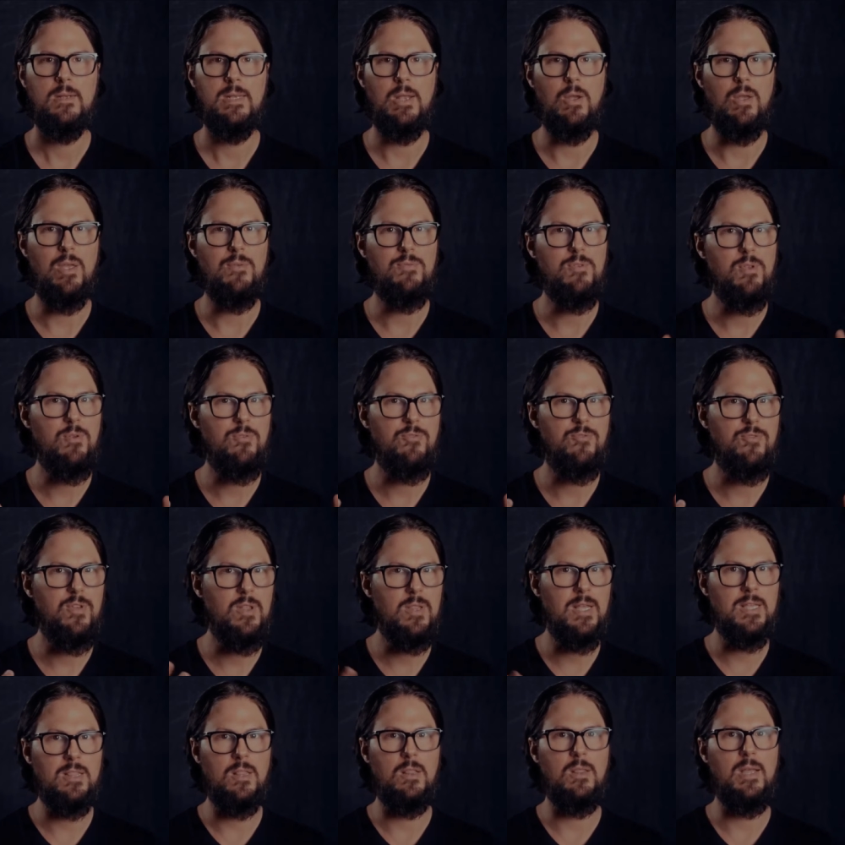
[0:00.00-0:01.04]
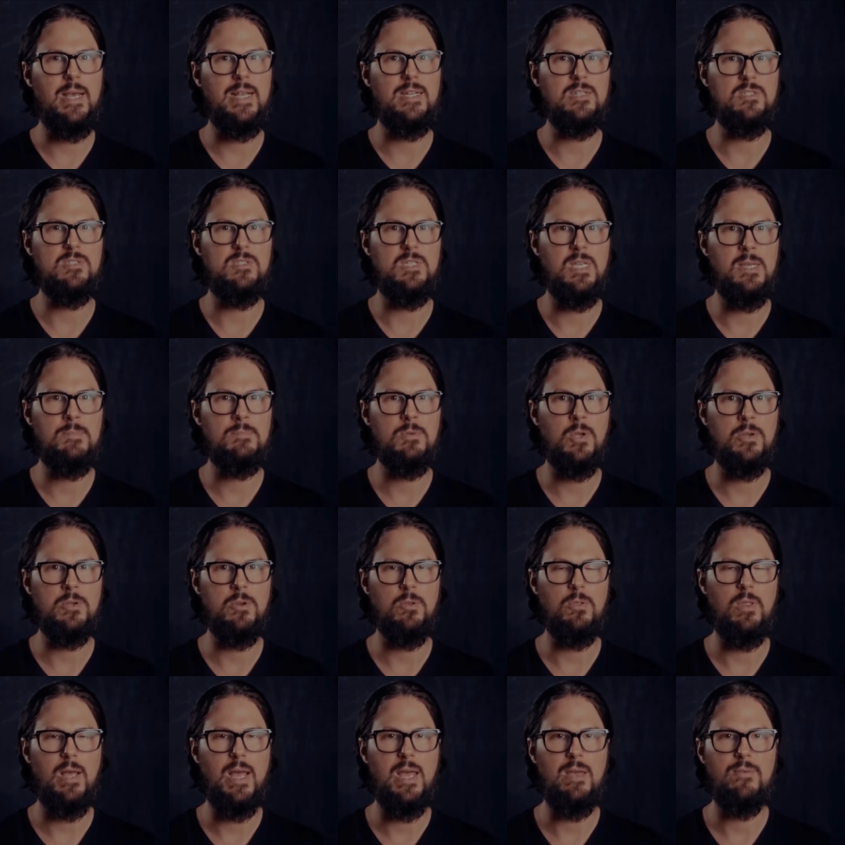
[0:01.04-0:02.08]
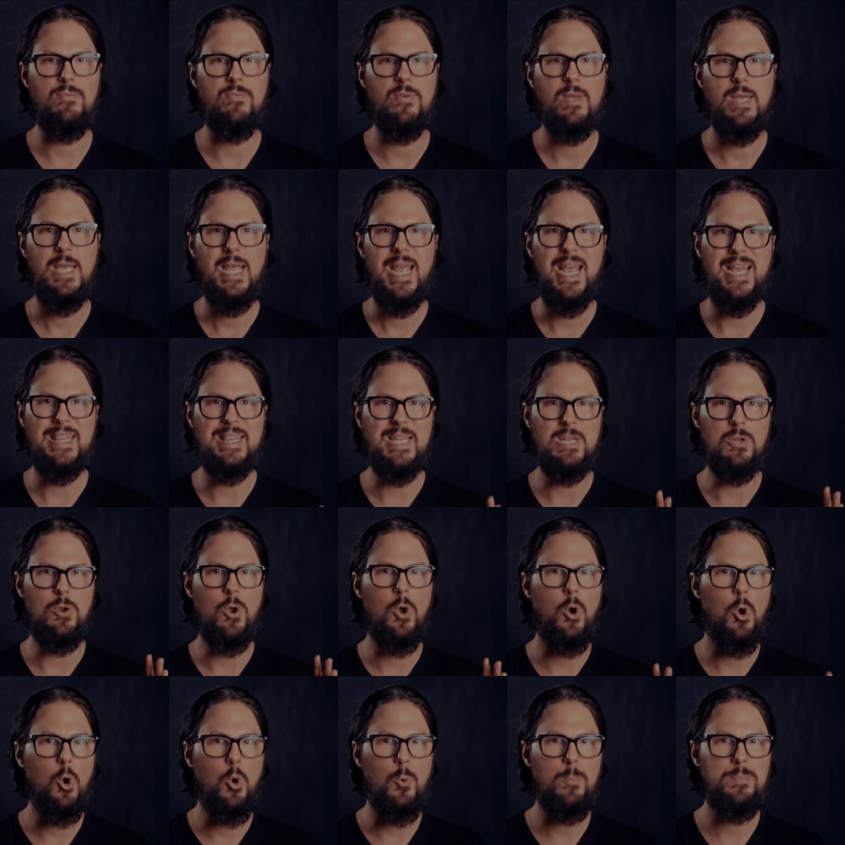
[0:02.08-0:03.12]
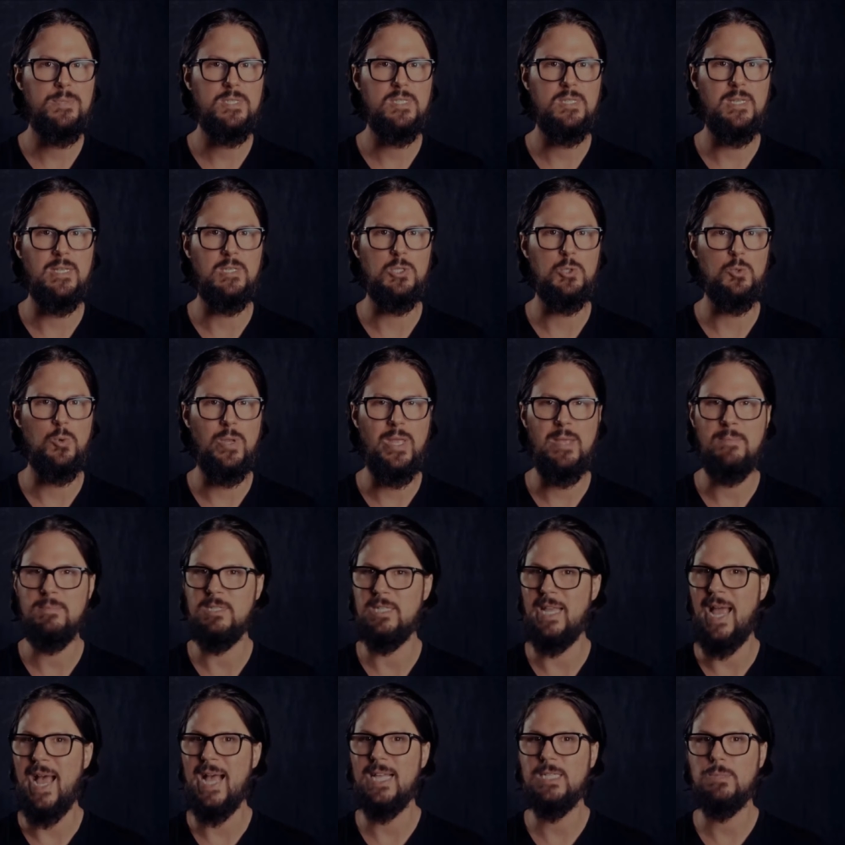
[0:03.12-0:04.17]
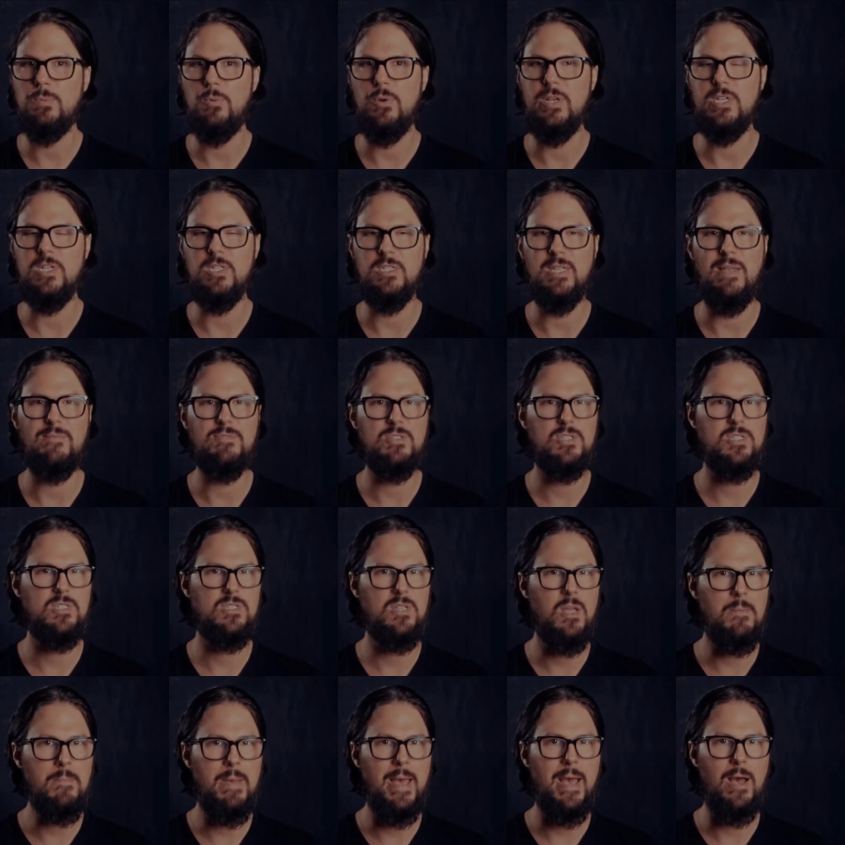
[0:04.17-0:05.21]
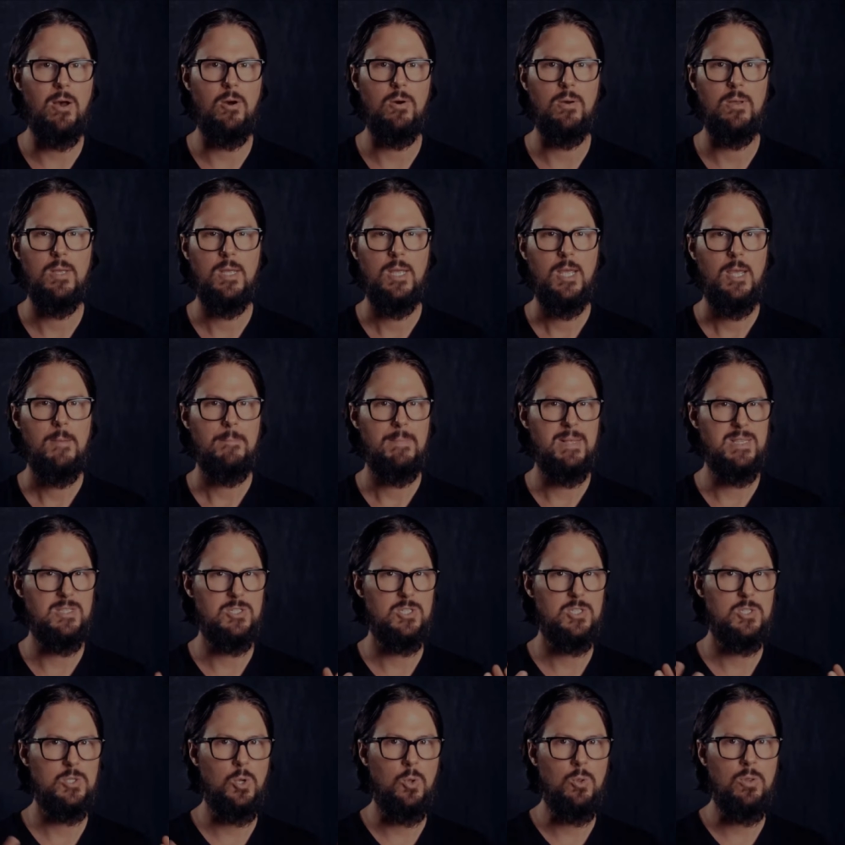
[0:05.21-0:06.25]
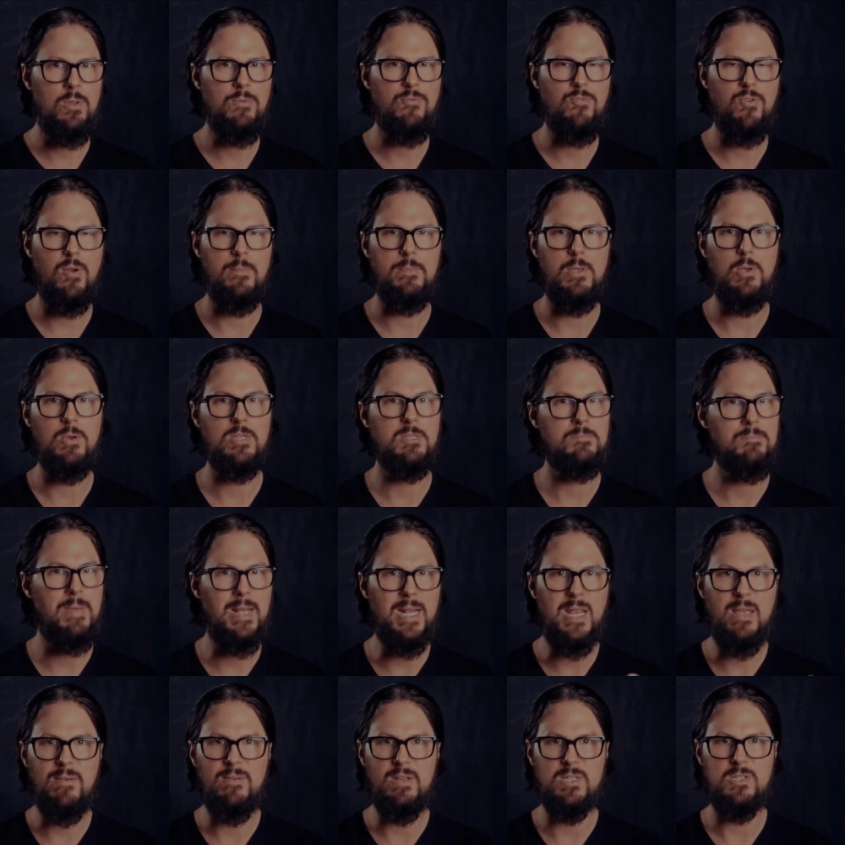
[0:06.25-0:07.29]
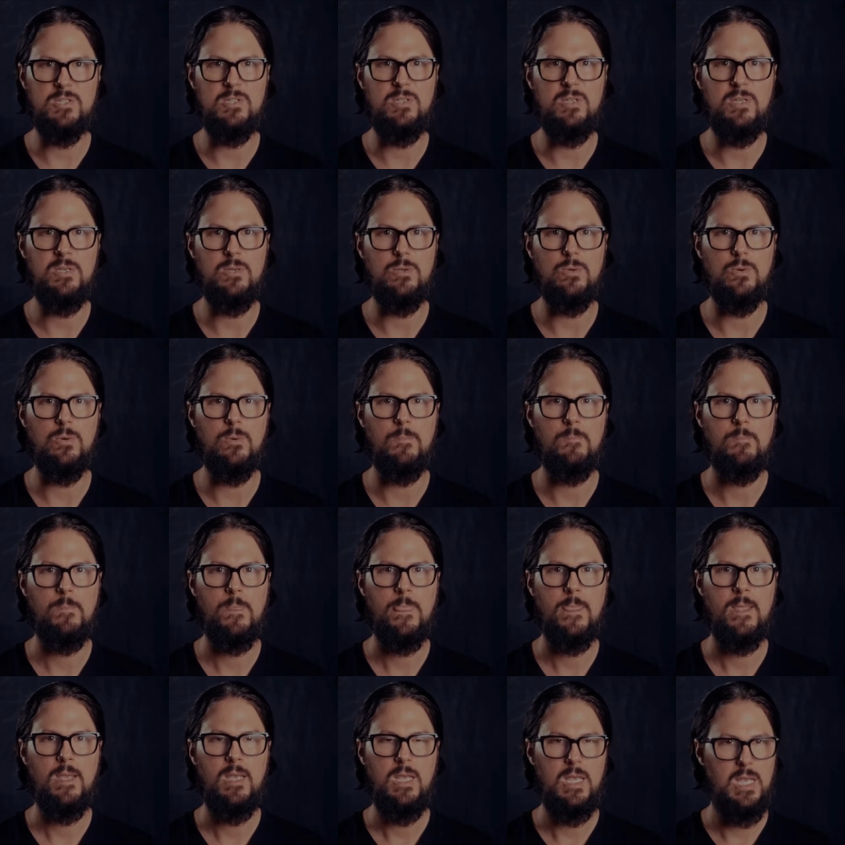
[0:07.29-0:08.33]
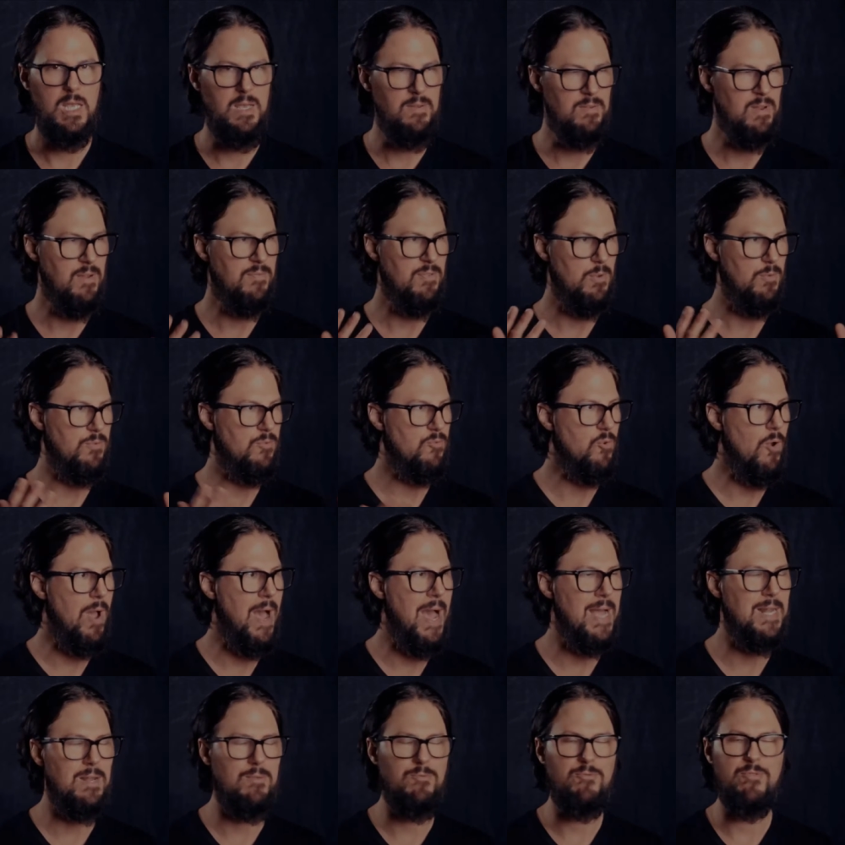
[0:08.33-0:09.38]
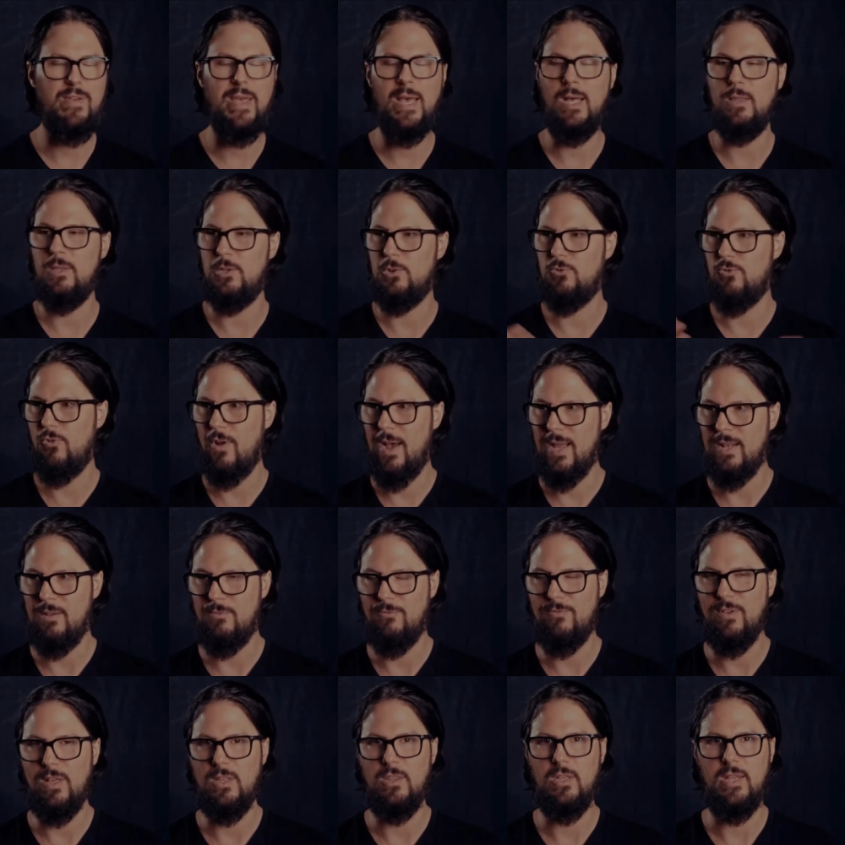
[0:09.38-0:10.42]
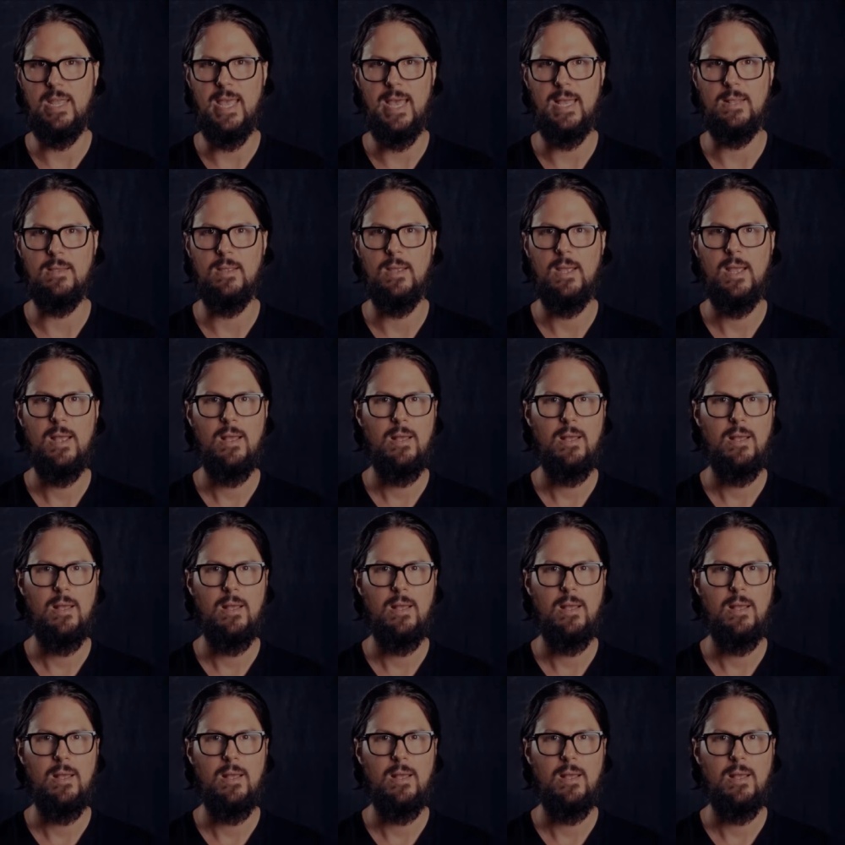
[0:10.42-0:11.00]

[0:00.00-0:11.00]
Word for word: Now, if you feel like the light is dimmed on your life and that your hopes and dreams and aspirations have somehow been stolen from you, as many of us do, even if you've tried and failed and tried and failed again,